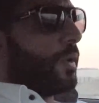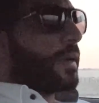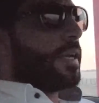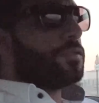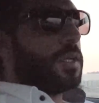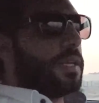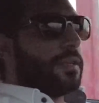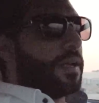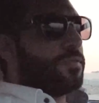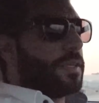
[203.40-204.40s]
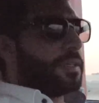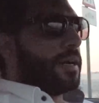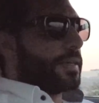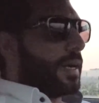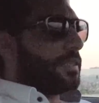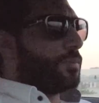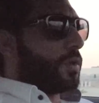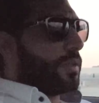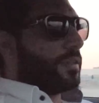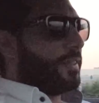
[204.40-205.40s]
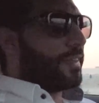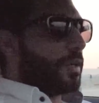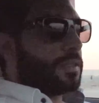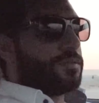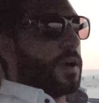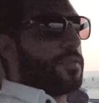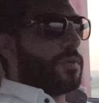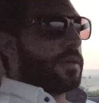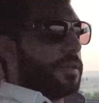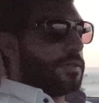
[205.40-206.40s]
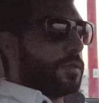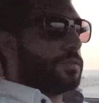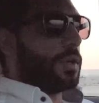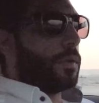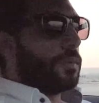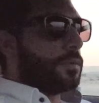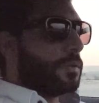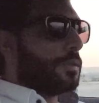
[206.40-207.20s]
So I can't really rev the car guys more than 3,500 or so